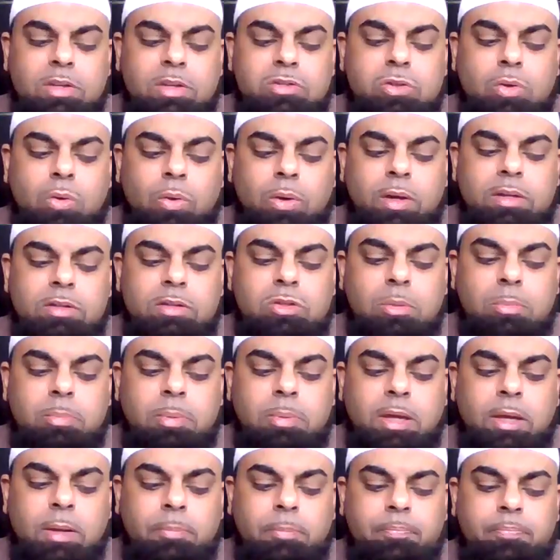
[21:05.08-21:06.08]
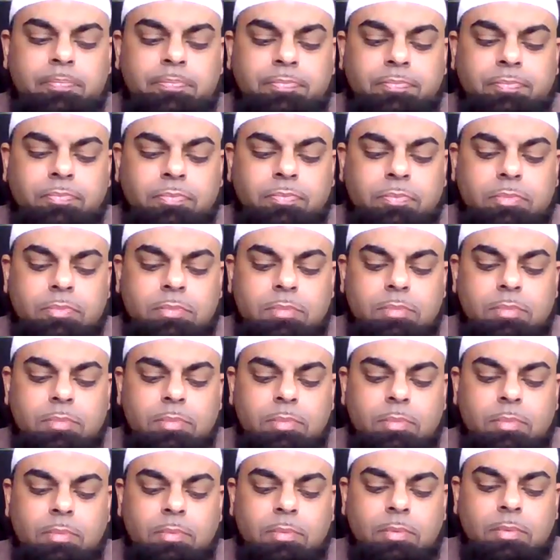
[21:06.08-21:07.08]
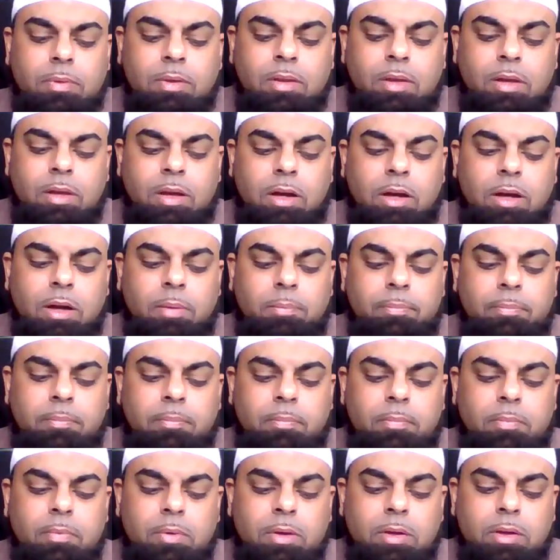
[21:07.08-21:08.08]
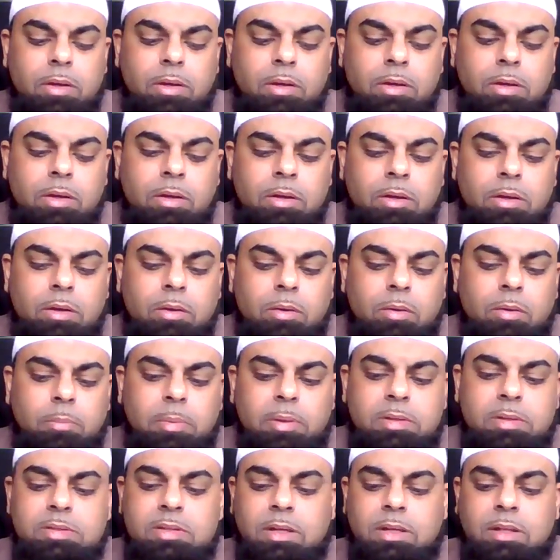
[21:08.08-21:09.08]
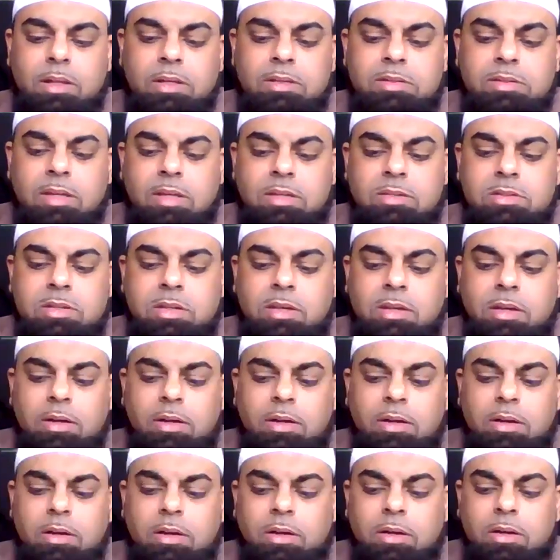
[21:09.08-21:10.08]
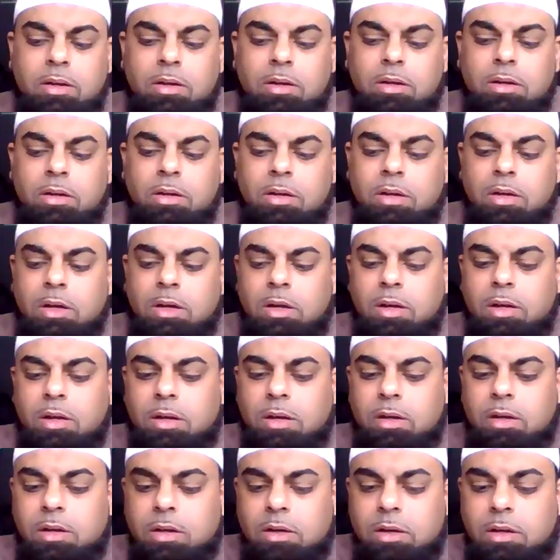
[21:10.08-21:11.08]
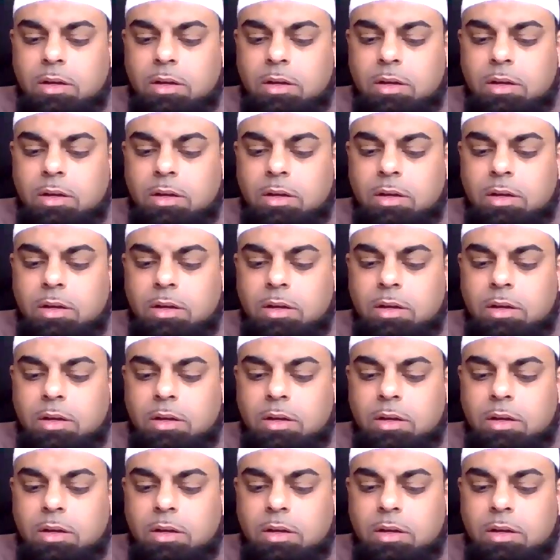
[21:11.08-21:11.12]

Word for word: is going to be um, basically it says here uh,